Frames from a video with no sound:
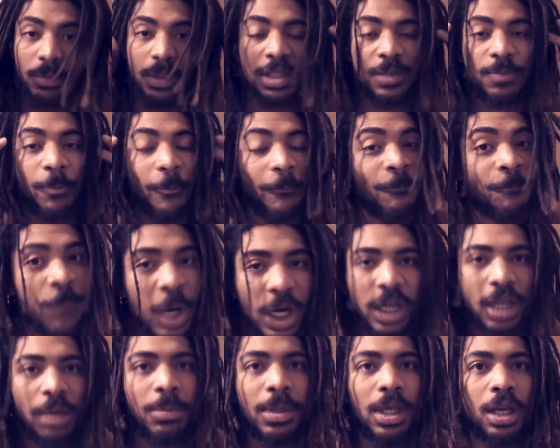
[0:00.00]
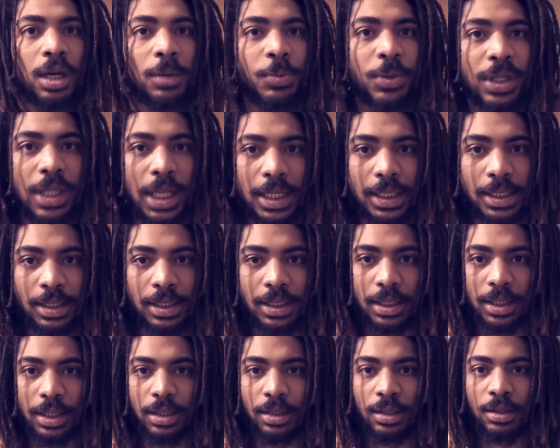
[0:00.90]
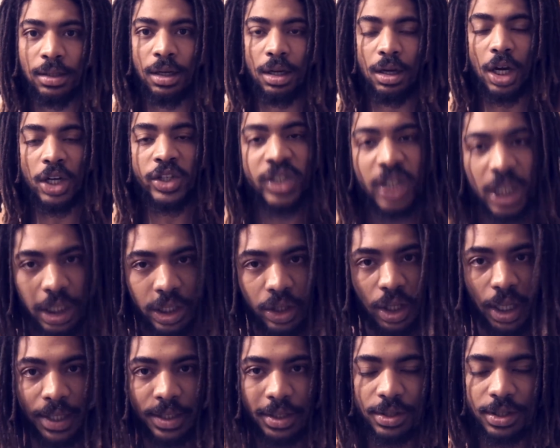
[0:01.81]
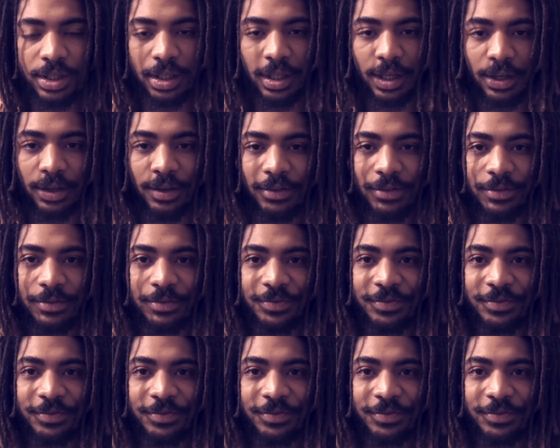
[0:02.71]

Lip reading: Just fucking me up with that shit. Articulate yourself.